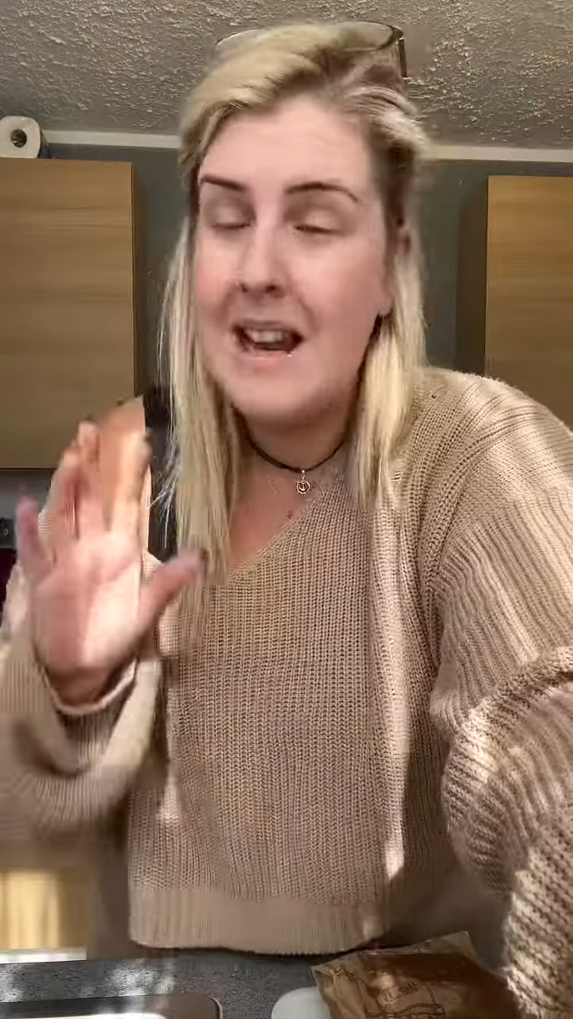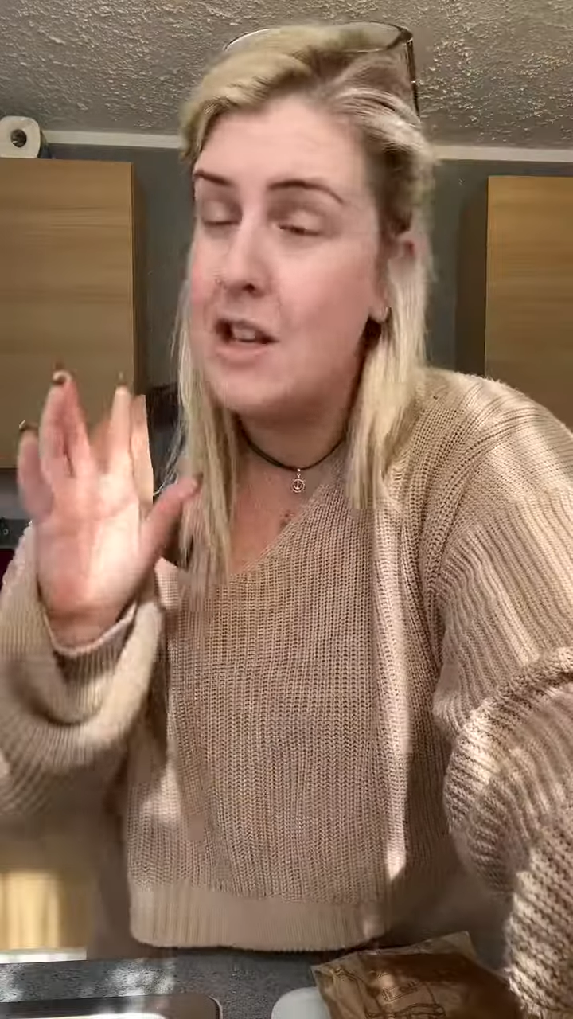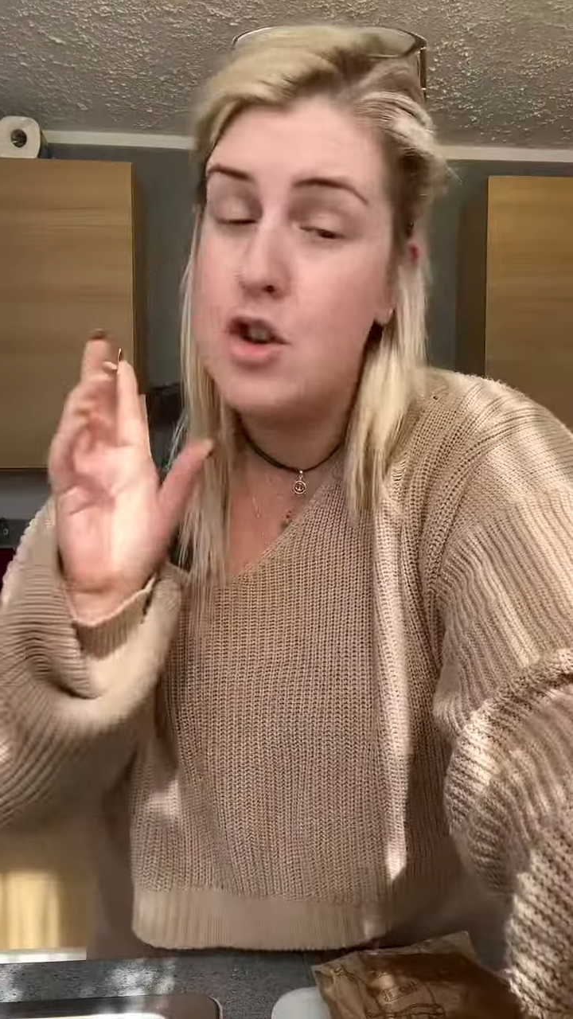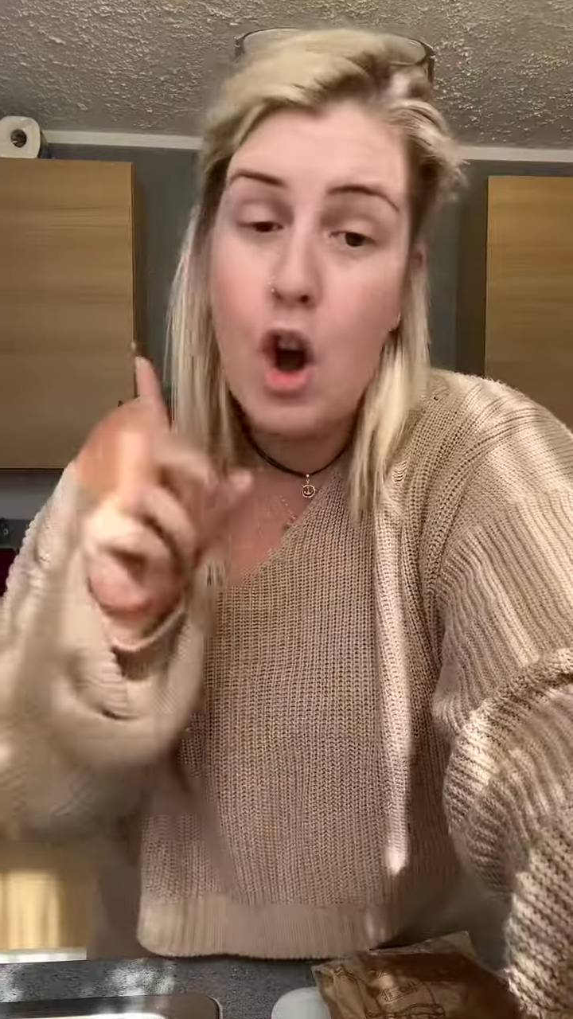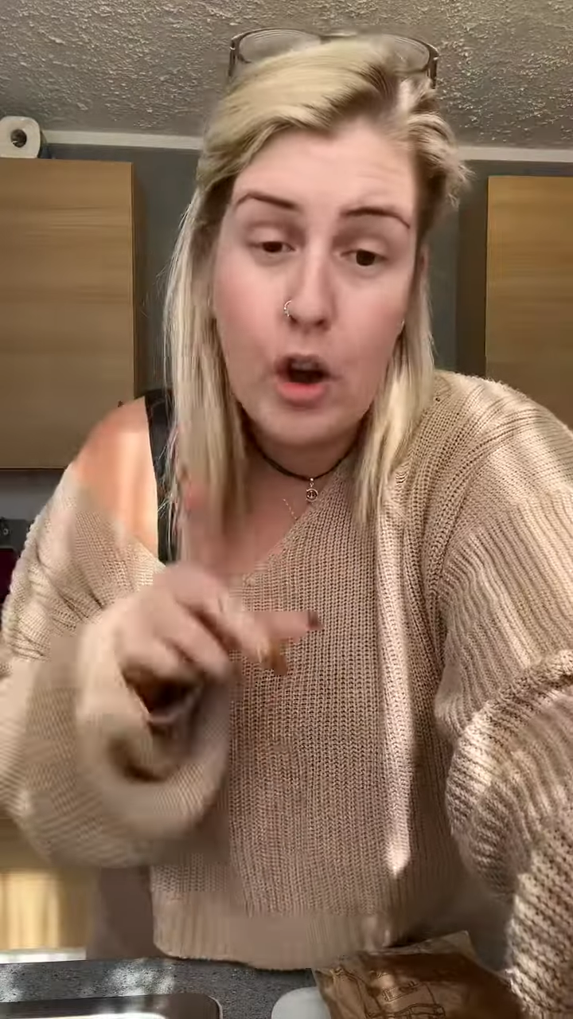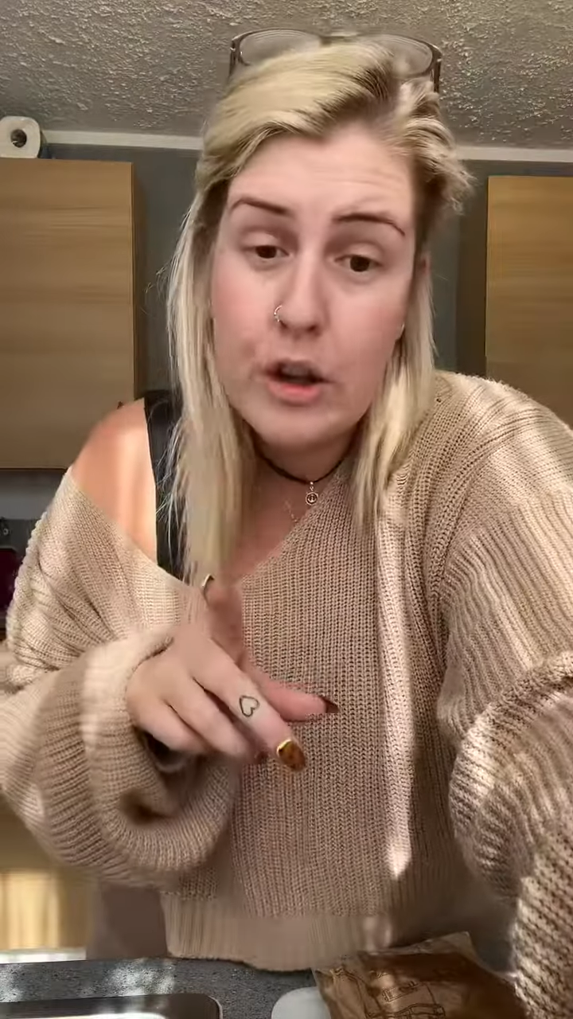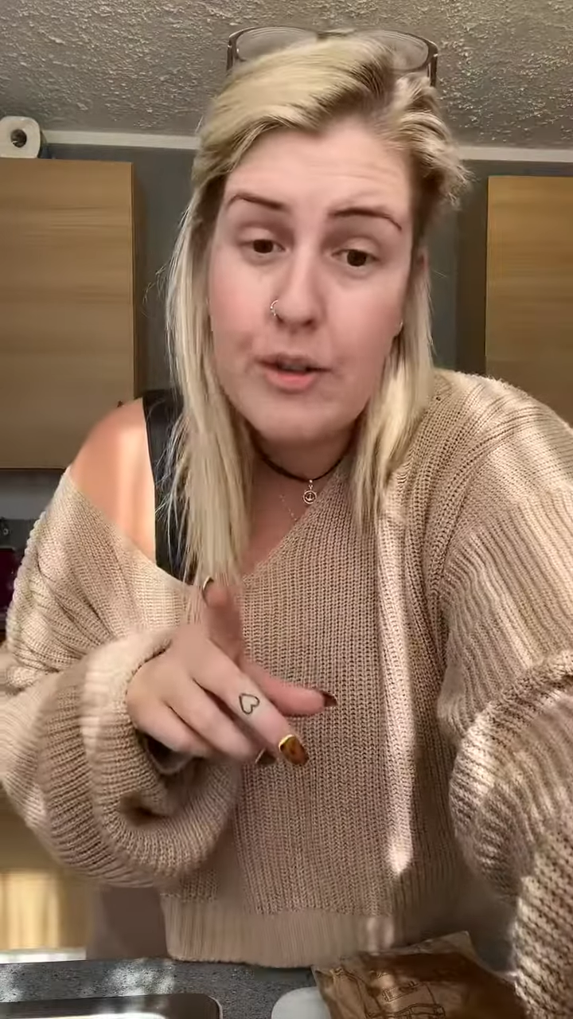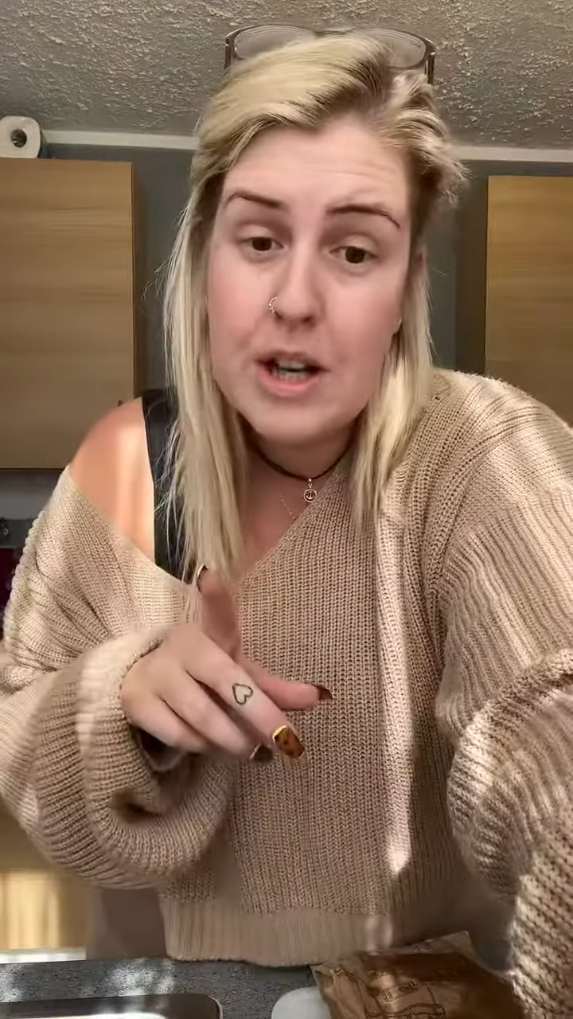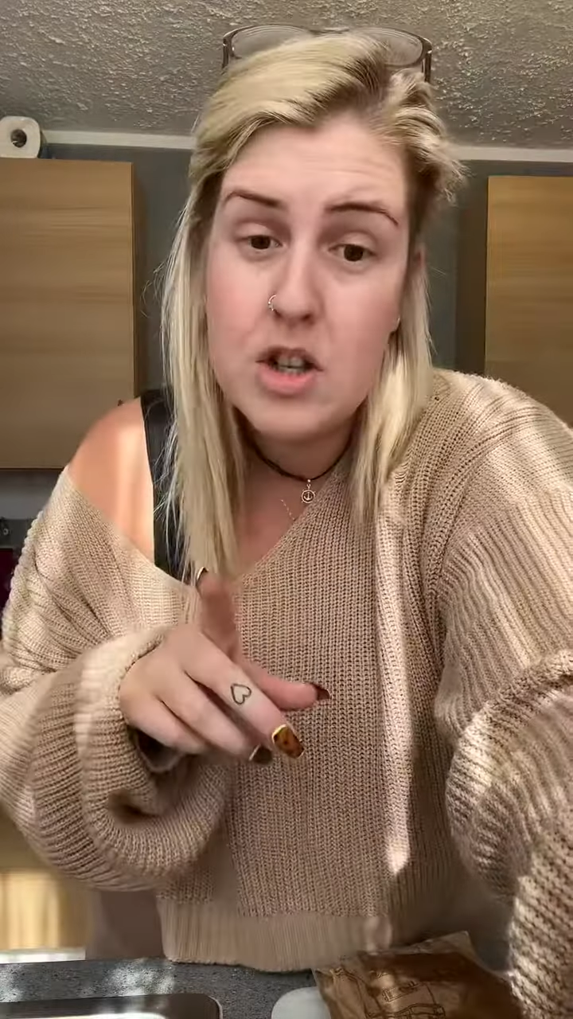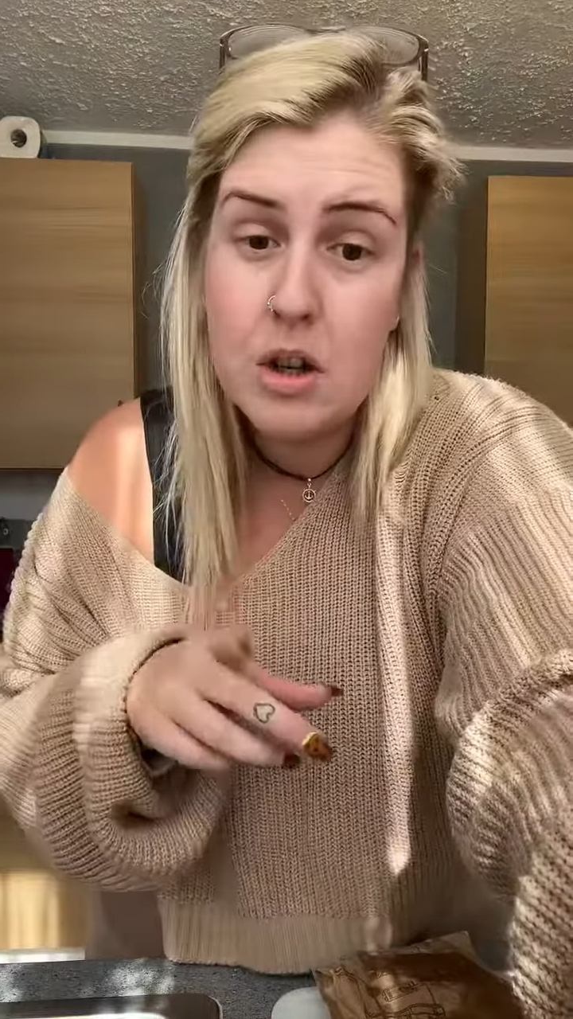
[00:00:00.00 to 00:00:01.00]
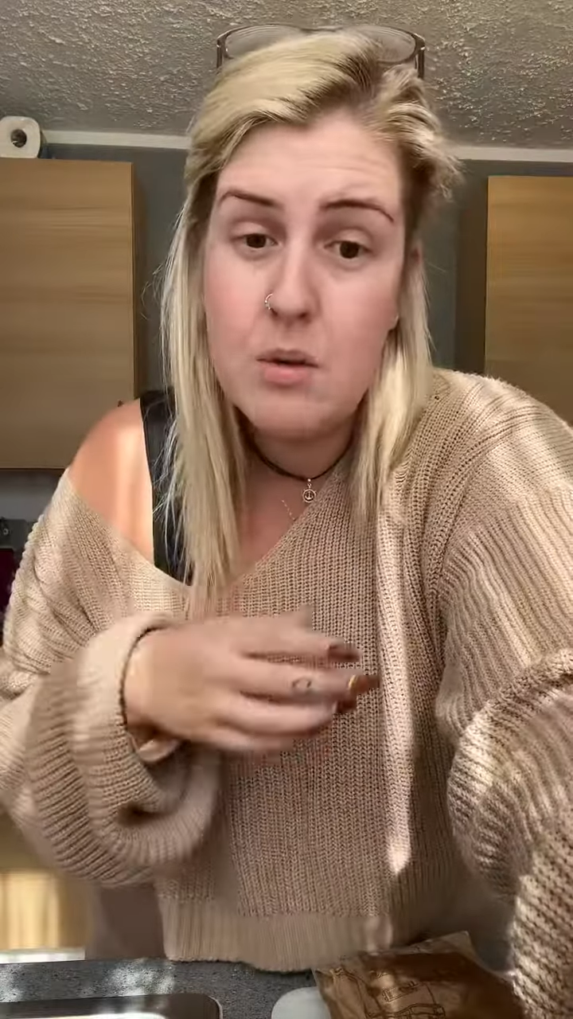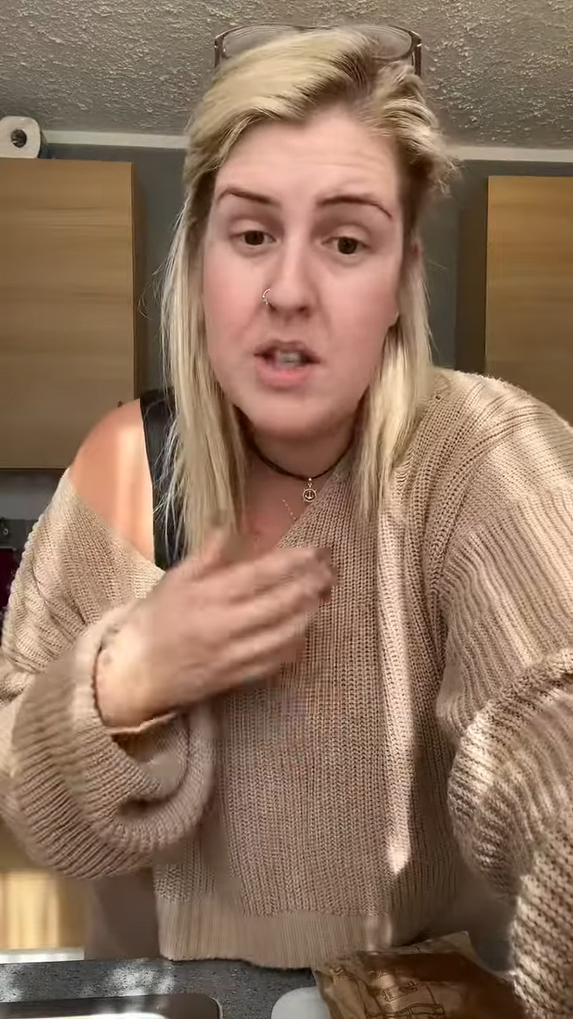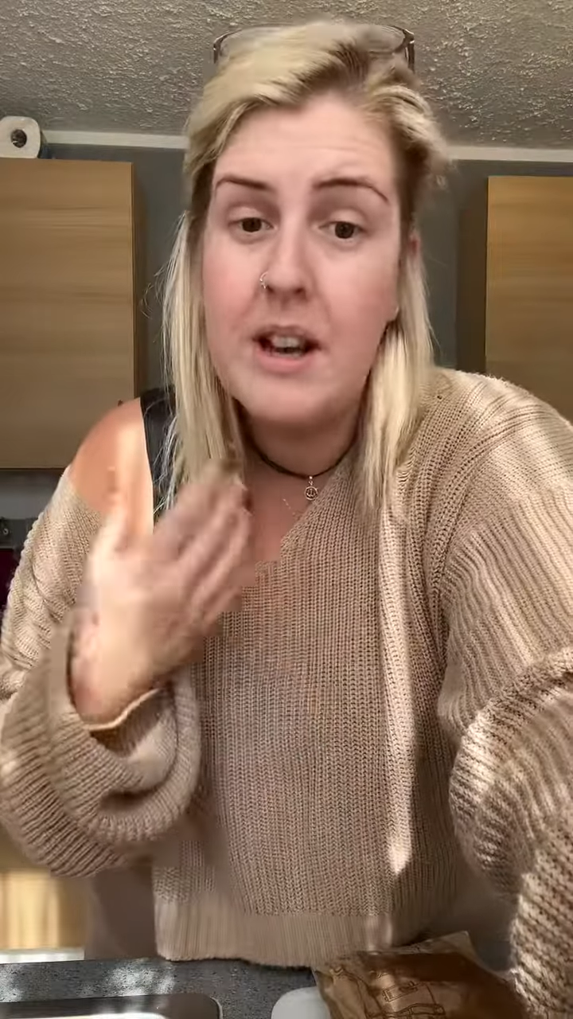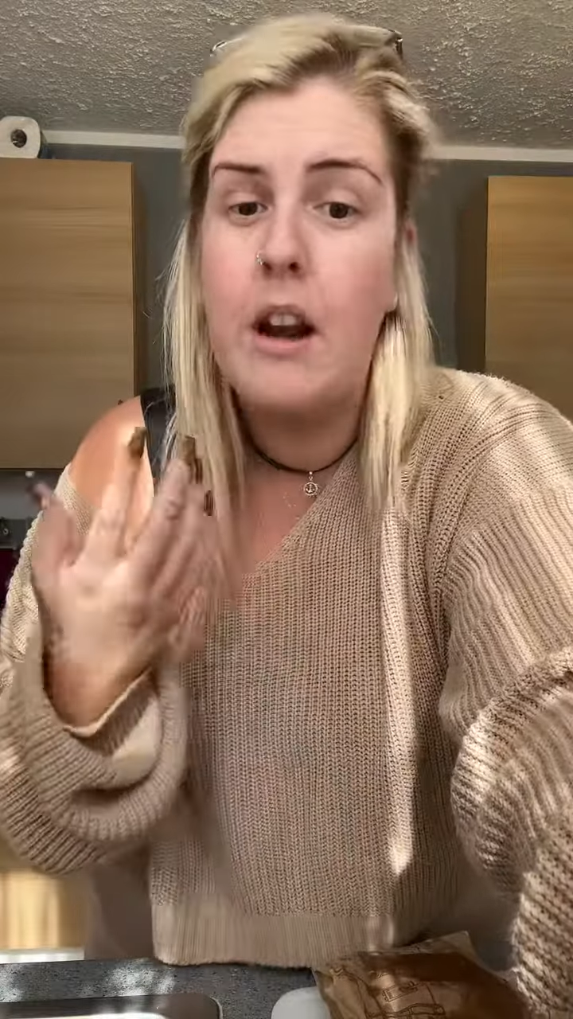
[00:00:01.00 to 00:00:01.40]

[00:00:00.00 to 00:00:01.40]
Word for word: Now, it's not overly salty.